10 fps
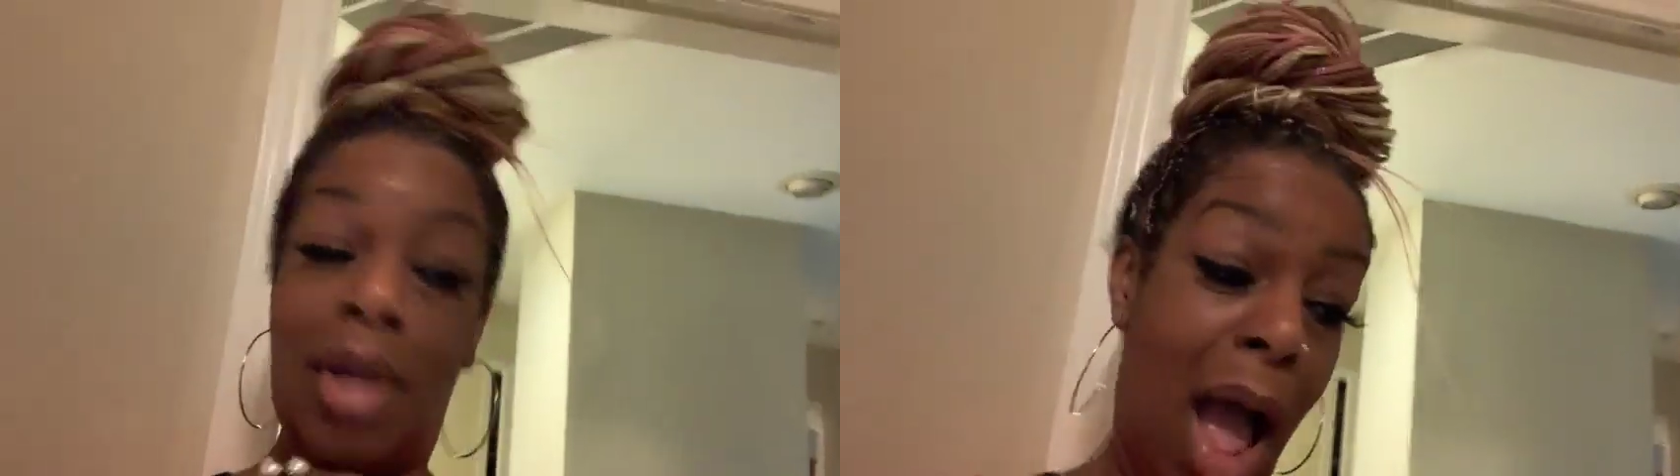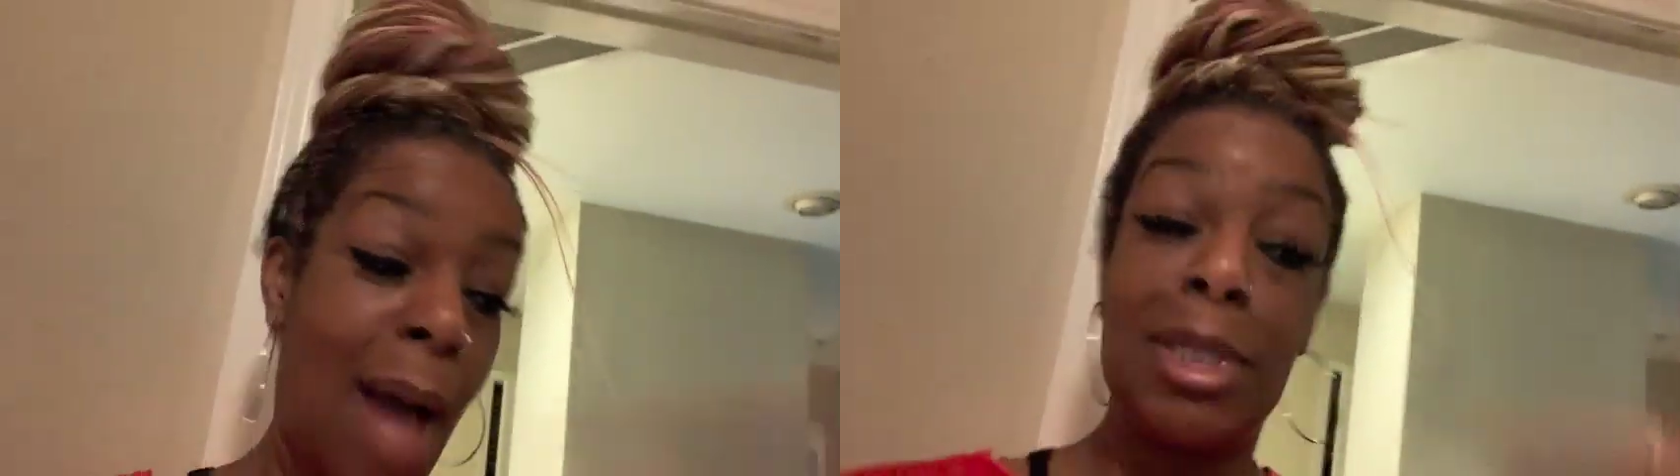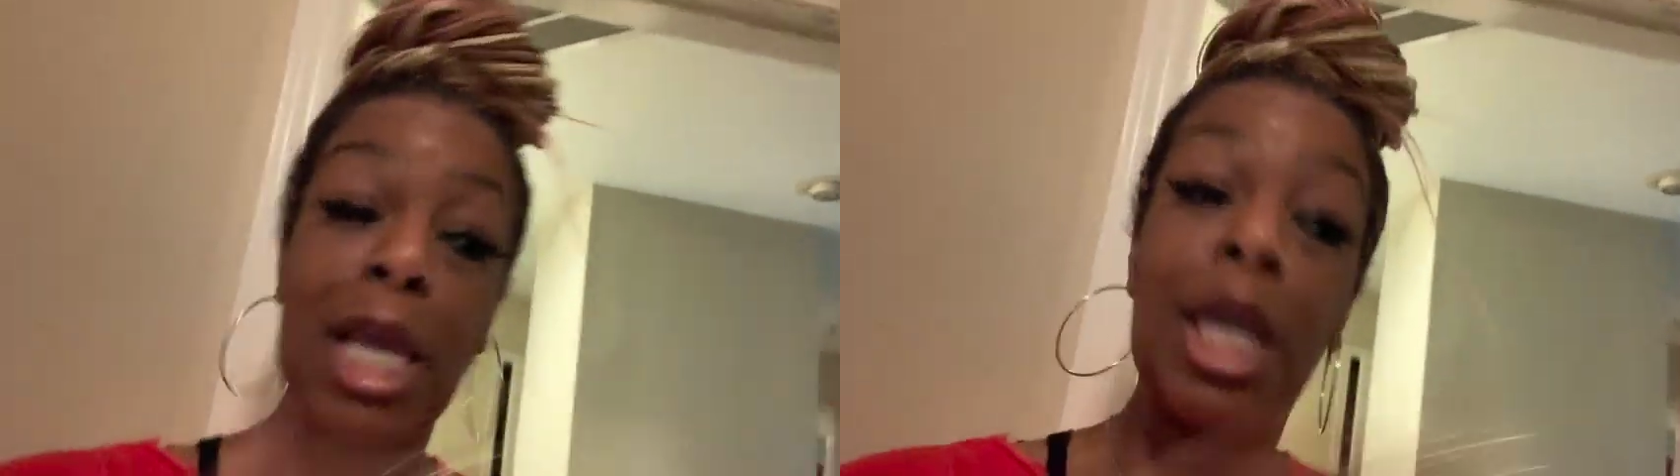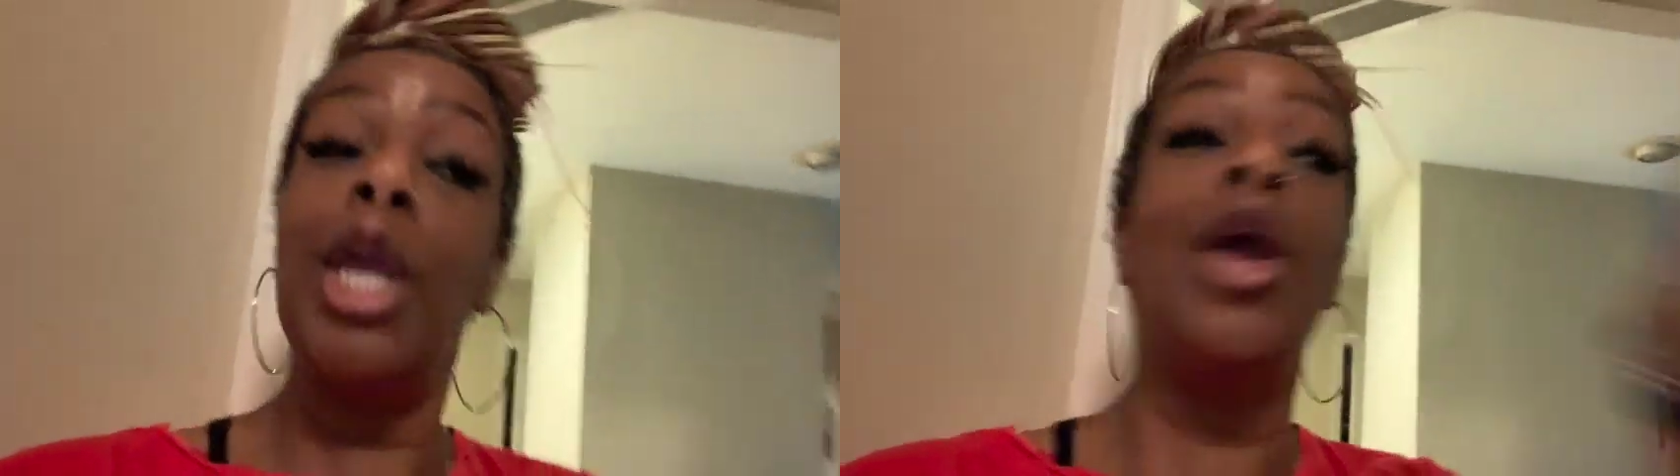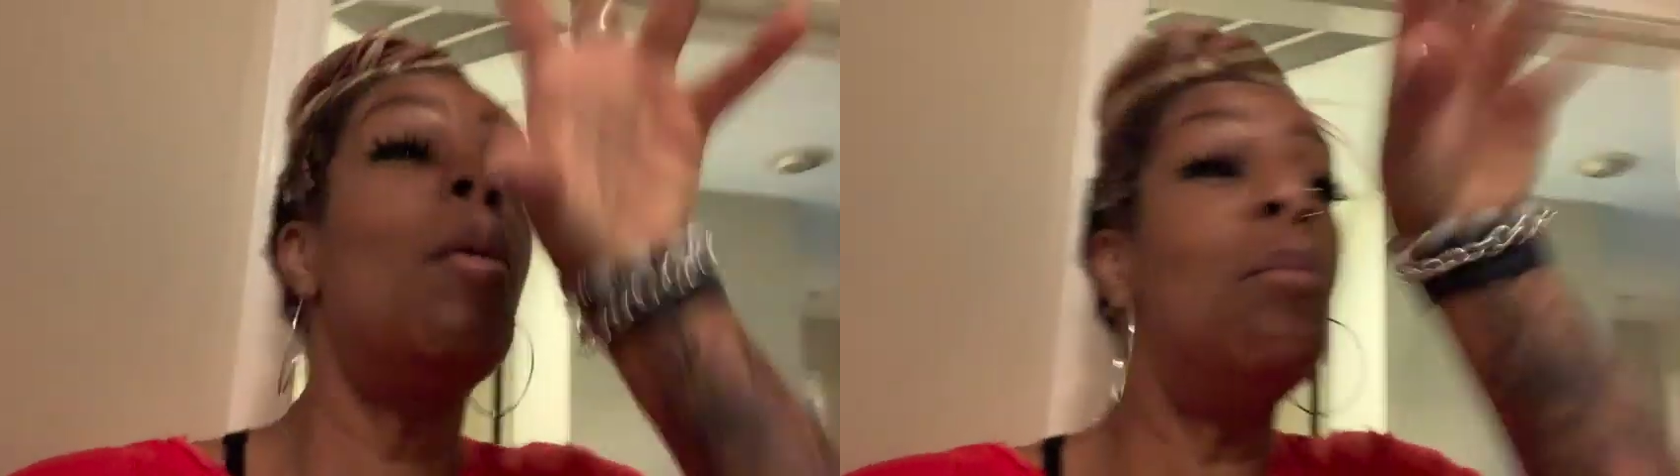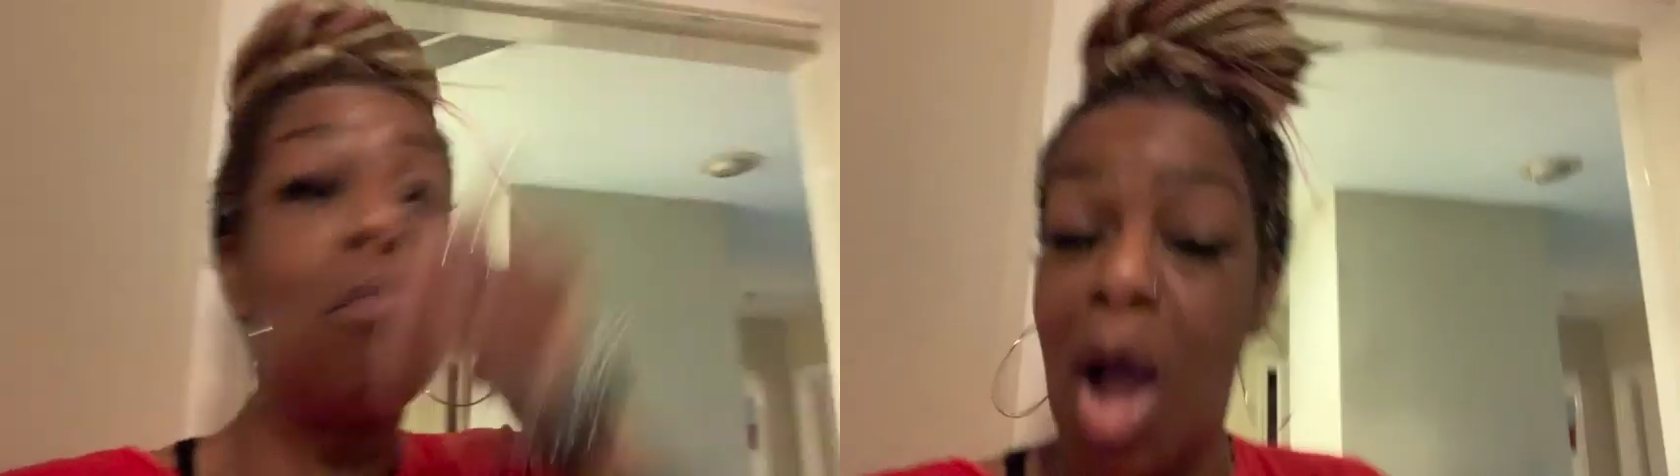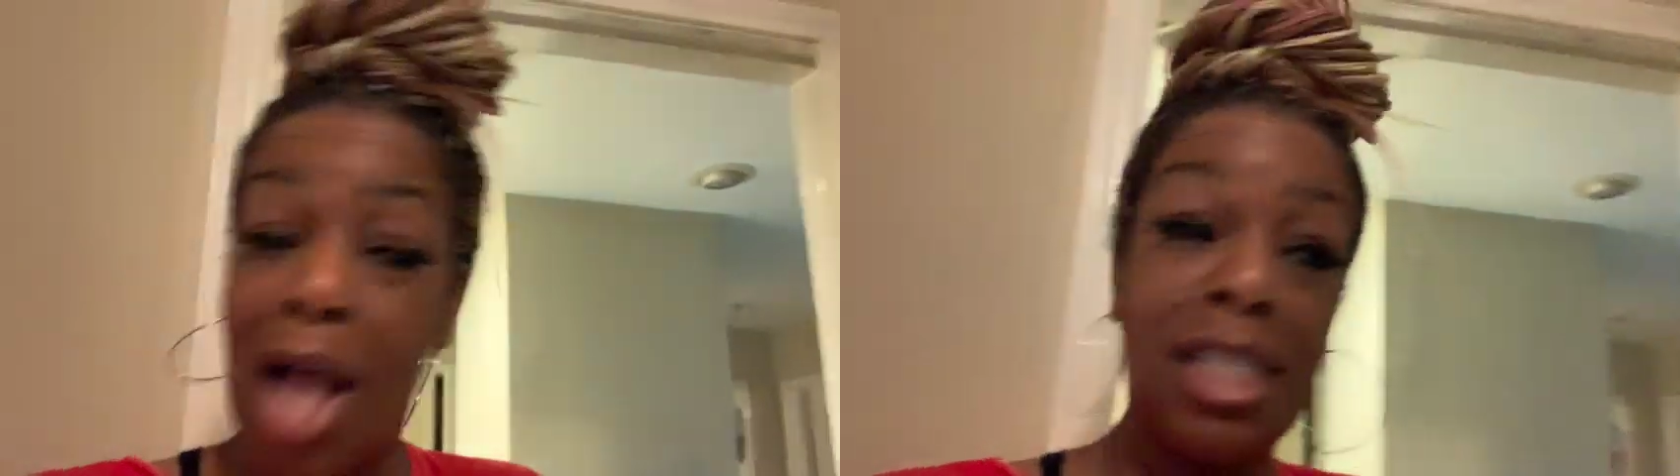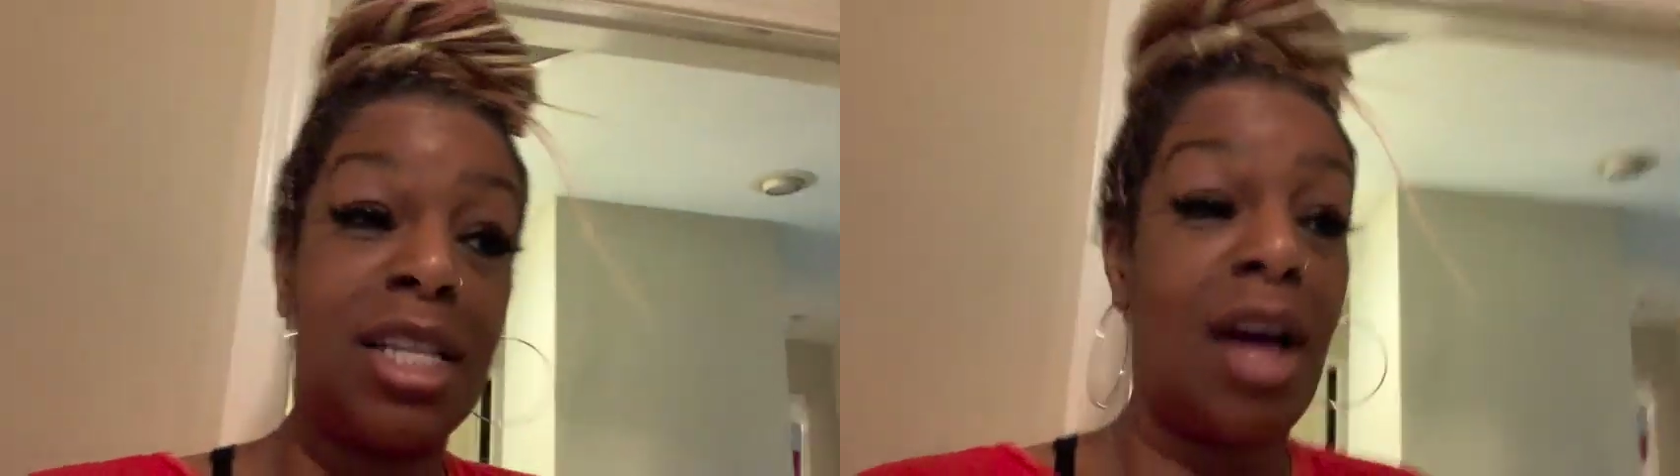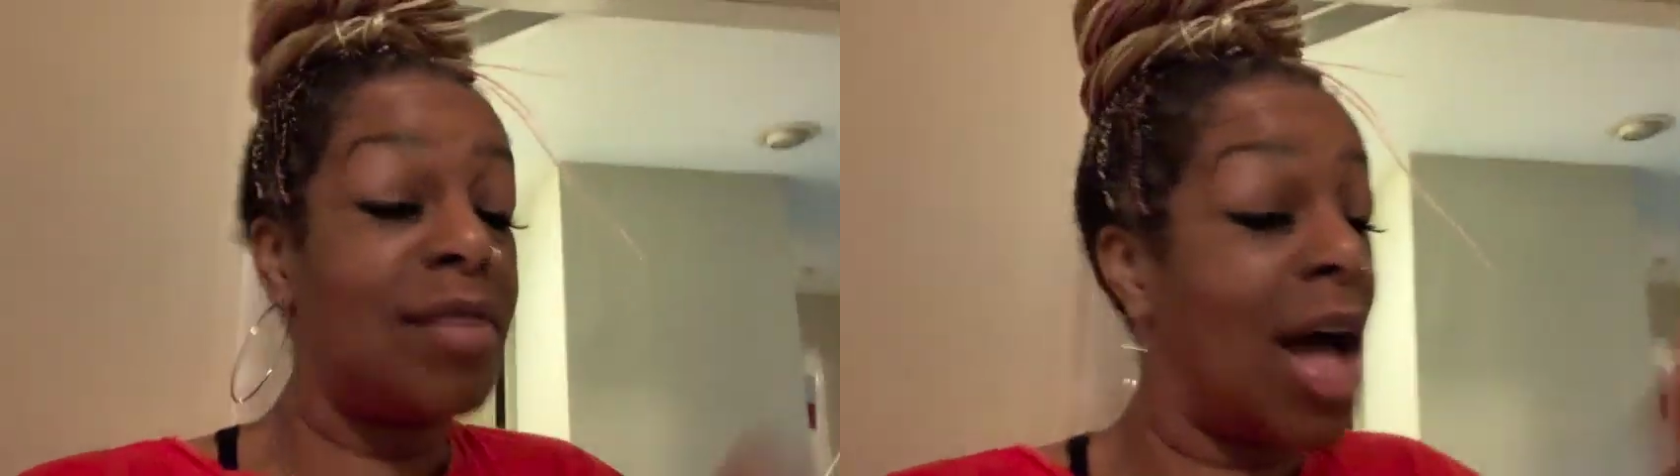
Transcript: I'm taking care of my stuff.